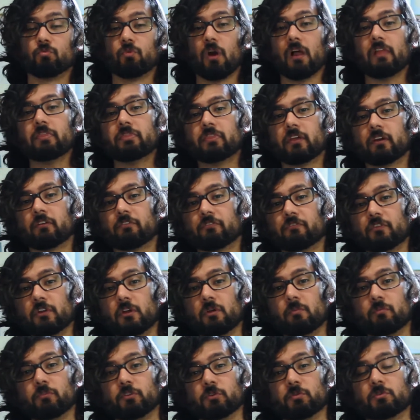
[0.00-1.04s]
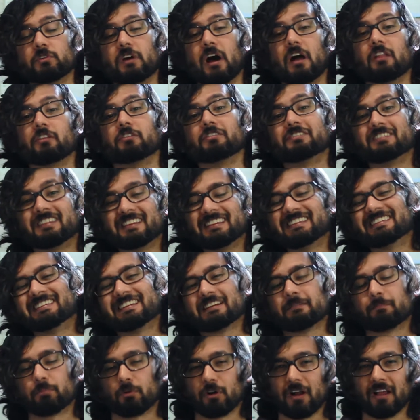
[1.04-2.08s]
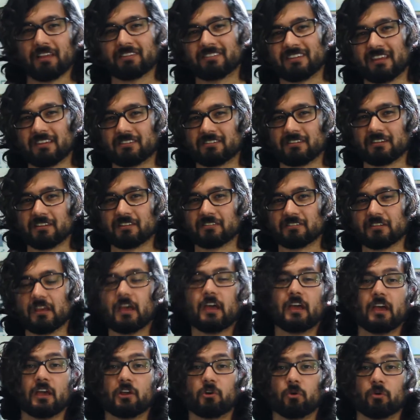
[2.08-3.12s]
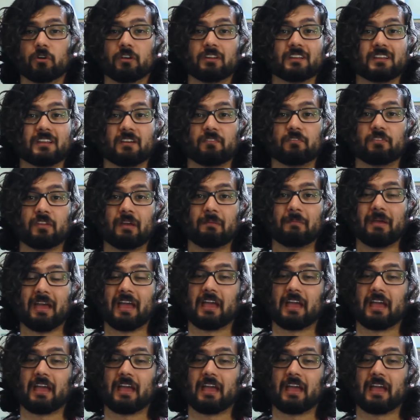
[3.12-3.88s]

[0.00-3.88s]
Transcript: run their film through color tinting processes in order to give them